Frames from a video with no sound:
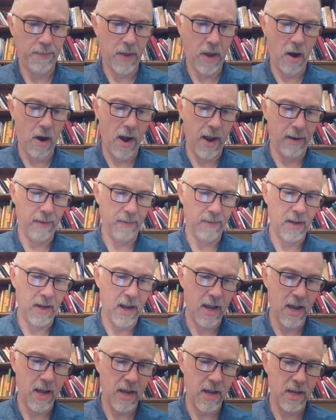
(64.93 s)
All right,
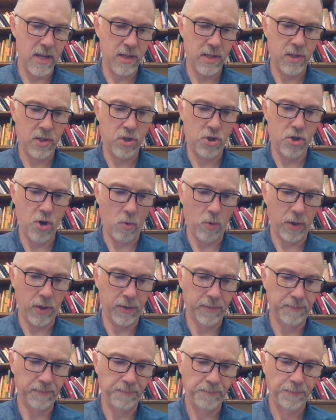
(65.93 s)
today's joke.
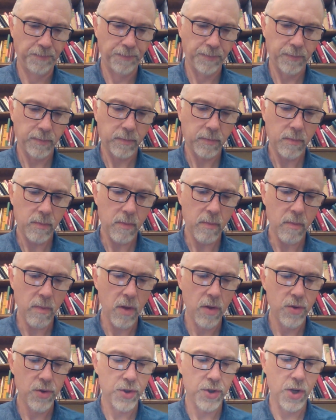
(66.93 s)

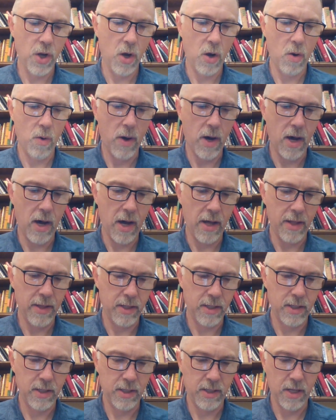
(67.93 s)
So uh,
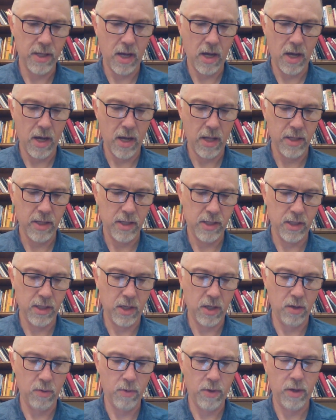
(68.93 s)
this is a uh, this is a
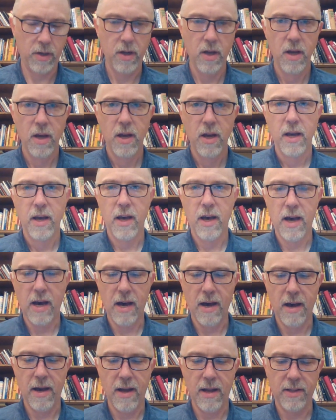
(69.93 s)
good one.
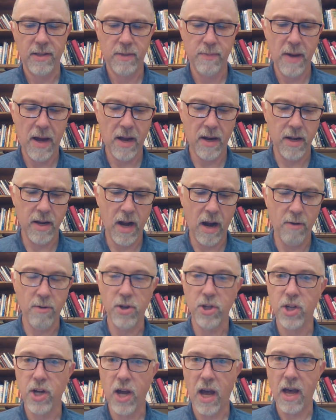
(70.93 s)
Uh, it's about an
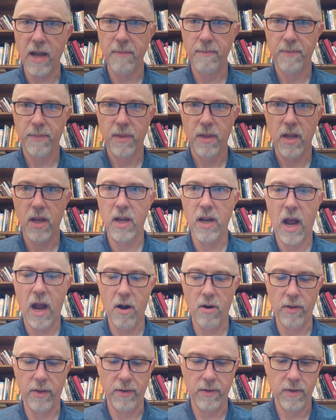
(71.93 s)
Irish guy in
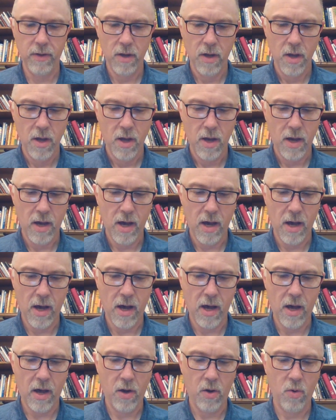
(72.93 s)
Ireland
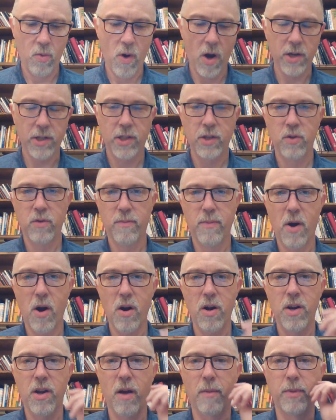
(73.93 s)
uh, who walks into a bar
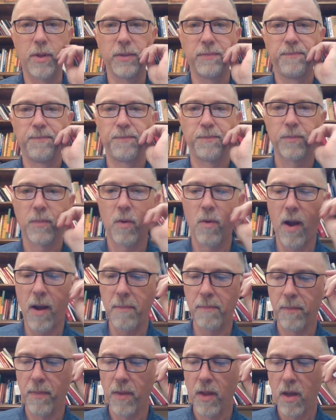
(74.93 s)
in Dublin,
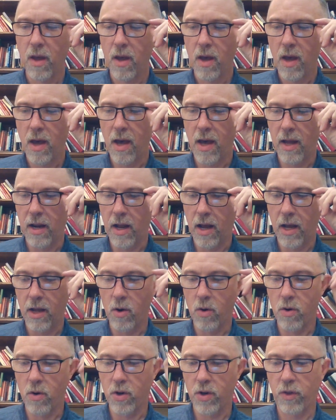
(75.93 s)
right? And uh, he
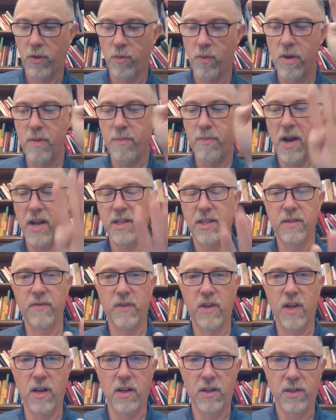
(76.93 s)
orders three pints of
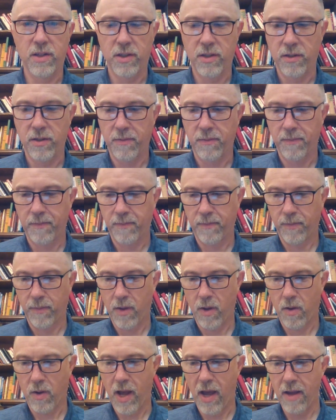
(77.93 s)
Guinness,
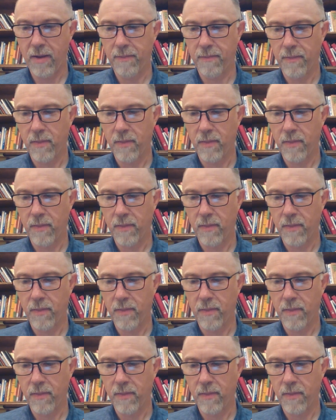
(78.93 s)
okay?